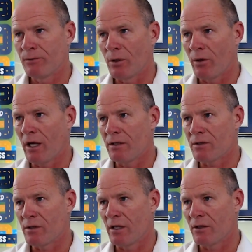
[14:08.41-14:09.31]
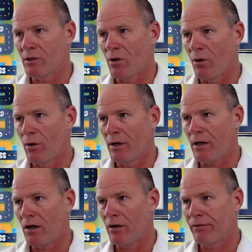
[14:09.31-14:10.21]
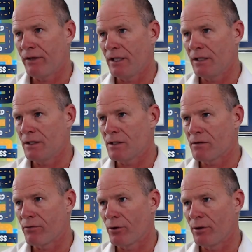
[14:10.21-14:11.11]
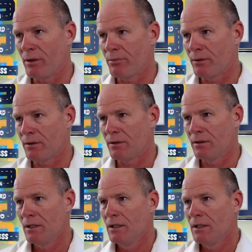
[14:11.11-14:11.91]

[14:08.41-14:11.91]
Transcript: Okay, so there's Corey, Hall Phase, 40 people.